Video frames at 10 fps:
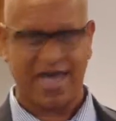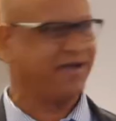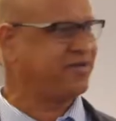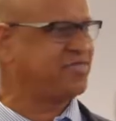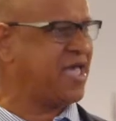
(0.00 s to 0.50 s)

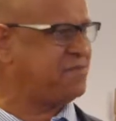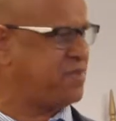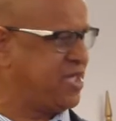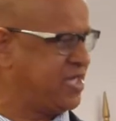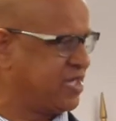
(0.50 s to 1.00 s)
How could
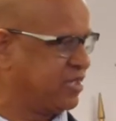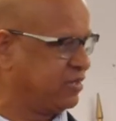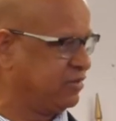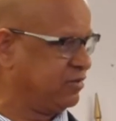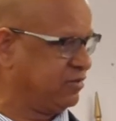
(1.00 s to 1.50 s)
that be?
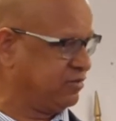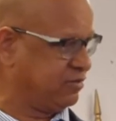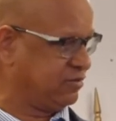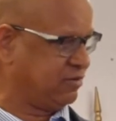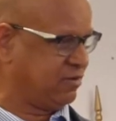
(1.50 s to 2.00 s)
Jesus
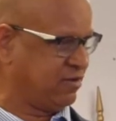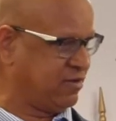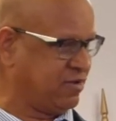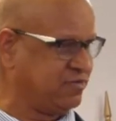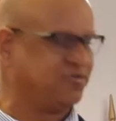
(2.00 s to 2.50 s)
was a
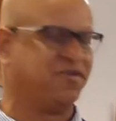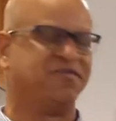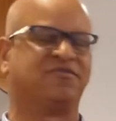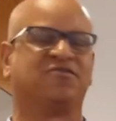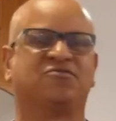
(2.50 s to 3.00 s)
Jew.
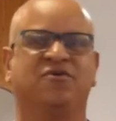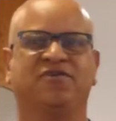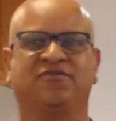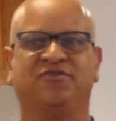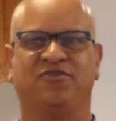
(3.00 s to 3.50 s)
Jesus
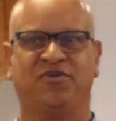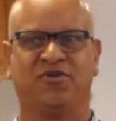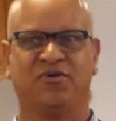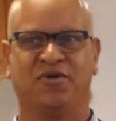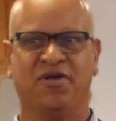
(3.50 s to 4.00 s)
was a
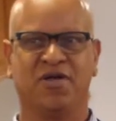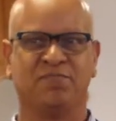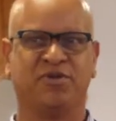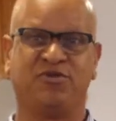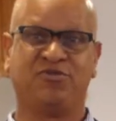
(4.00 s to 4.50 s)
Jew.
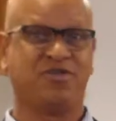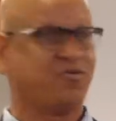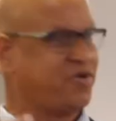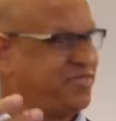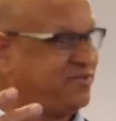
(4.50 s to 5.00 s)
But you see
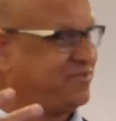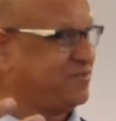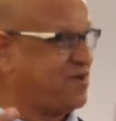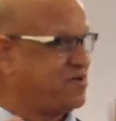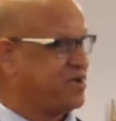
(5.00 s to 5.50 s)
where this
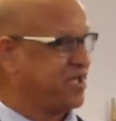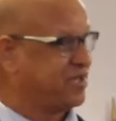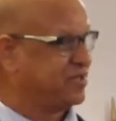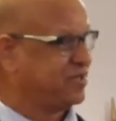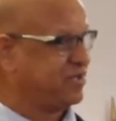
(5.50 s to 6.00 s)
is going?
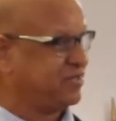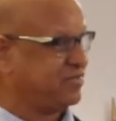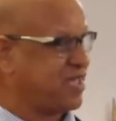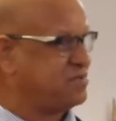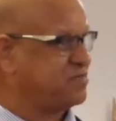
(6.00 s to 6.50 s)

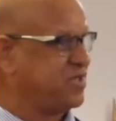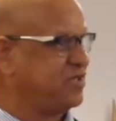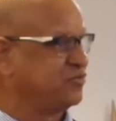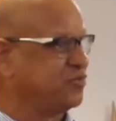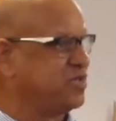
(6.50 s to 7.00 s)
That
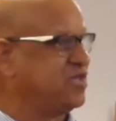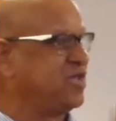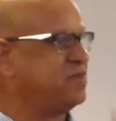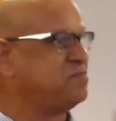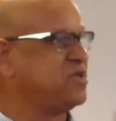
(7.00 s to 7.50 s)
means we
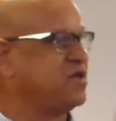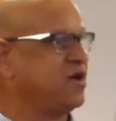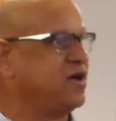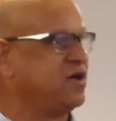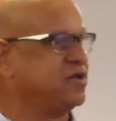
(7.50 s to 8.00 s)
get
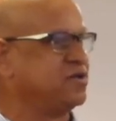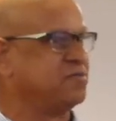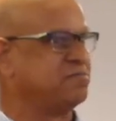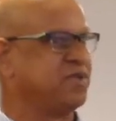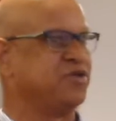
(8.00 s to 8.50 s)
beyond
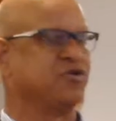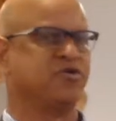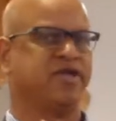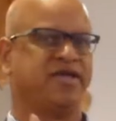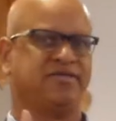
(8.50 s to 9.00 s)

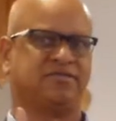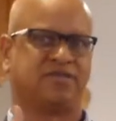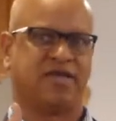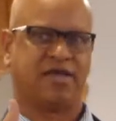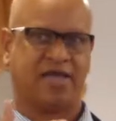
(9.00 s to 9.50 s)

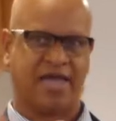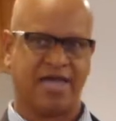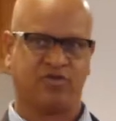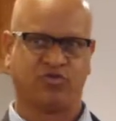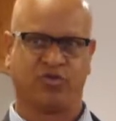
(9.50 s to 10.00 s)
bitterness and
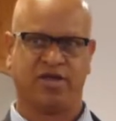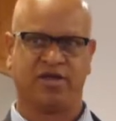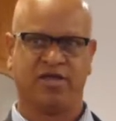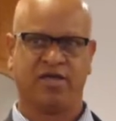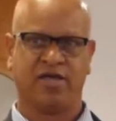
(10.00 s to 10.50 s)

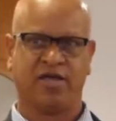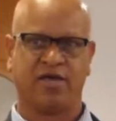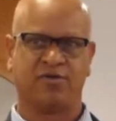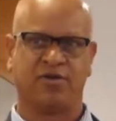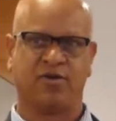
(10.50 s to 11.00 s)
hatred
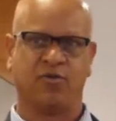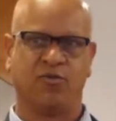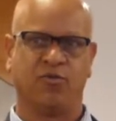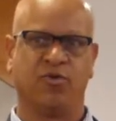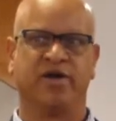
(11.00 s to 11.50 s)
and
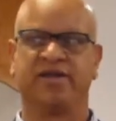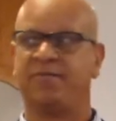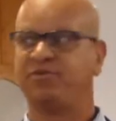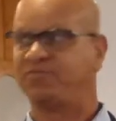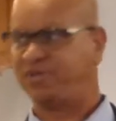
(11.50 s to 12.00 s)

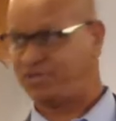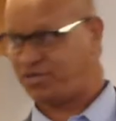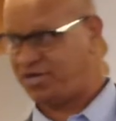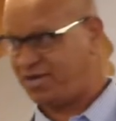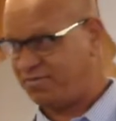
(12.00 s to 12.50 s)

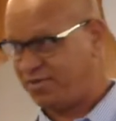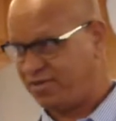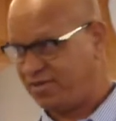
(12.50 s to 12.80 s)
one-upsmanship.